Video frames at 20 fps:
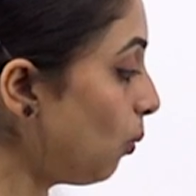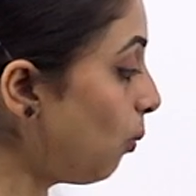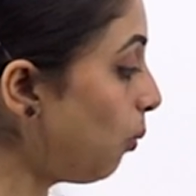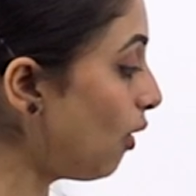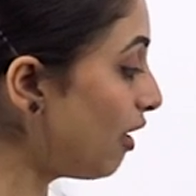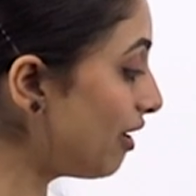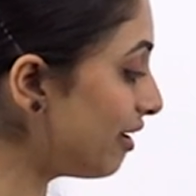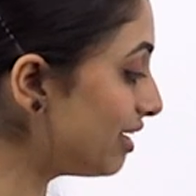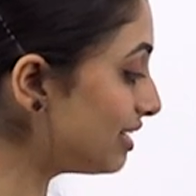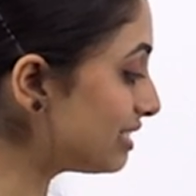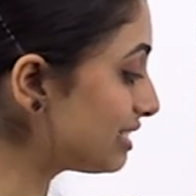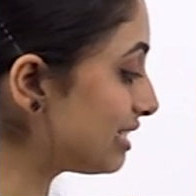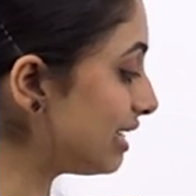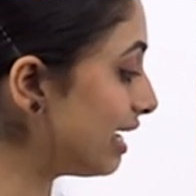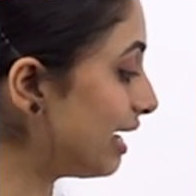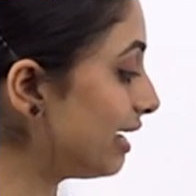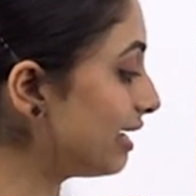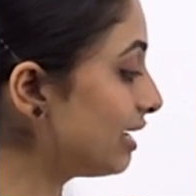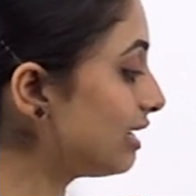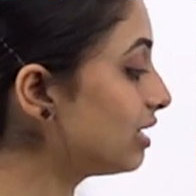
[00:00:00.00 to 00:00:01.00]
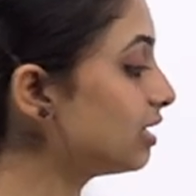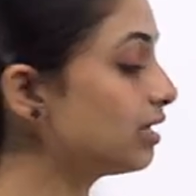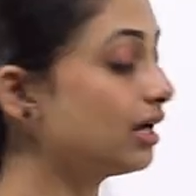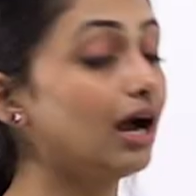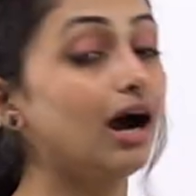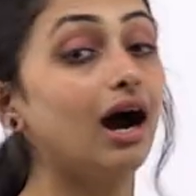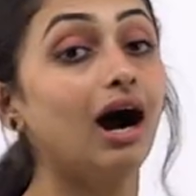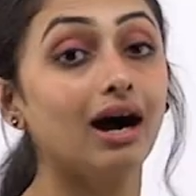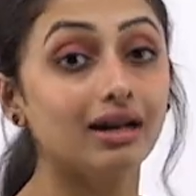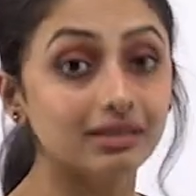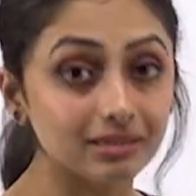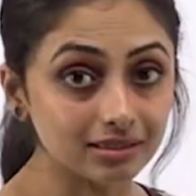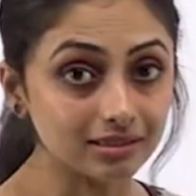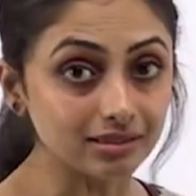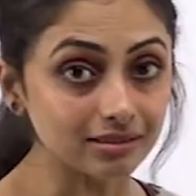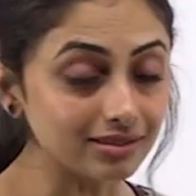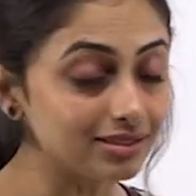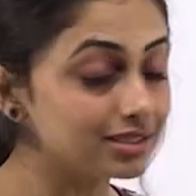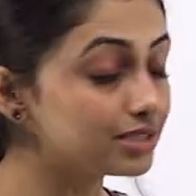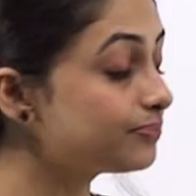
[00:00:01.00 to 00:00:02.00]
words like
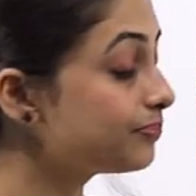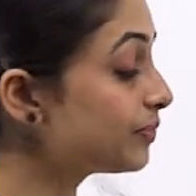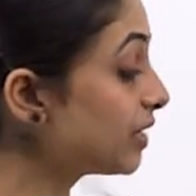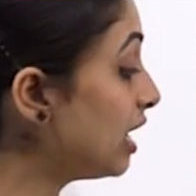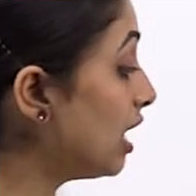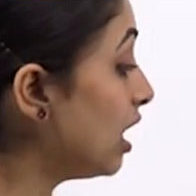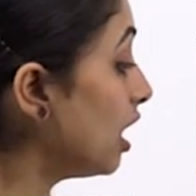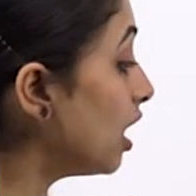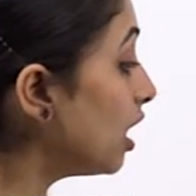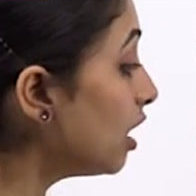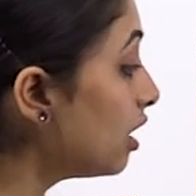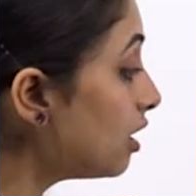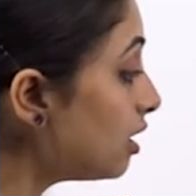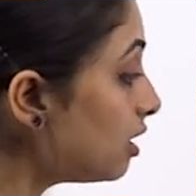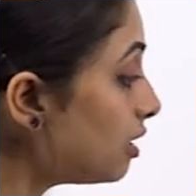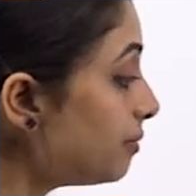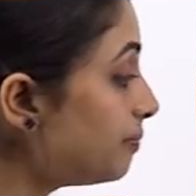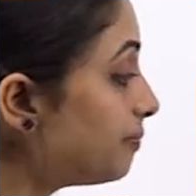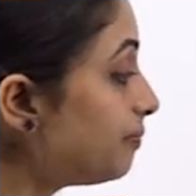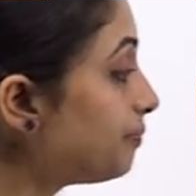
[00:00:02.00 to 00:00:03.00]
articles, a,